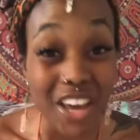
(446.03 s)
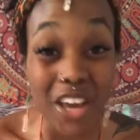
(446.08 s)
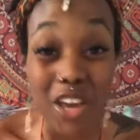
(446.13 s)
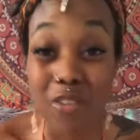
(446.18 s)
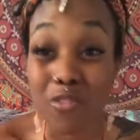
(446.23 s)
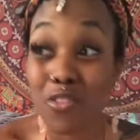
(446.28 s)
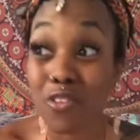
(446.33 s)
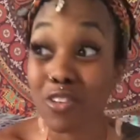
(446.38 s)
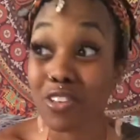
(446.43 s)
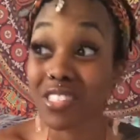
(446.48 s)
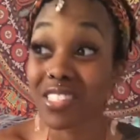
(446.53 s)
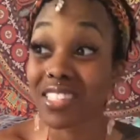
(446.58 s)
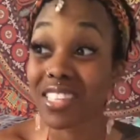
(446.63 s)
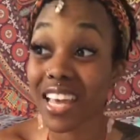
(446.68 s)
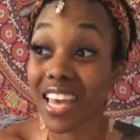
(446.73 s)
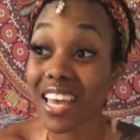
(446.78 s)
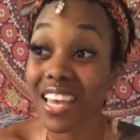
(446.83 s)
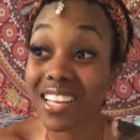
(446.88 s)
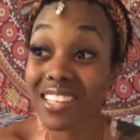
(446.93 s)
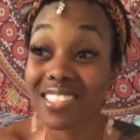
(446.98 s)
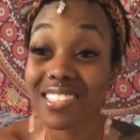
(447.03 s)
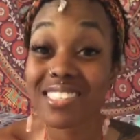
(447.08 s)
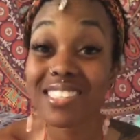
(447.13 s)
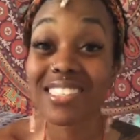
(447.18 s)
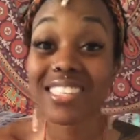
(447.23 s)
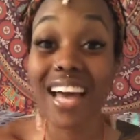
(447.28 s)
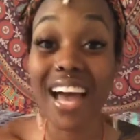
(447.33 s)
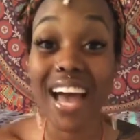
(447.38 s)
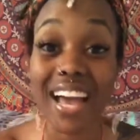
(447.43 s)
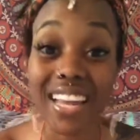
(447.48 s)
If you're staying
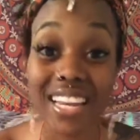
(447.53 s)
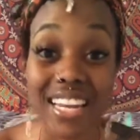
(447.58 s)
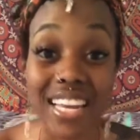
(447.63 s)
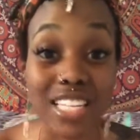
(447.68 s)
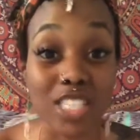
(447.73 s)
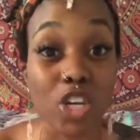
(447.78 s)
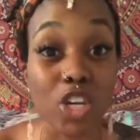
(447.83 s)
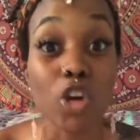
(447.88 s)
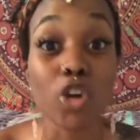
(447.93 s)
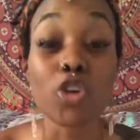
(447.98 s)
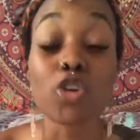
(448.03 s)
stagnant,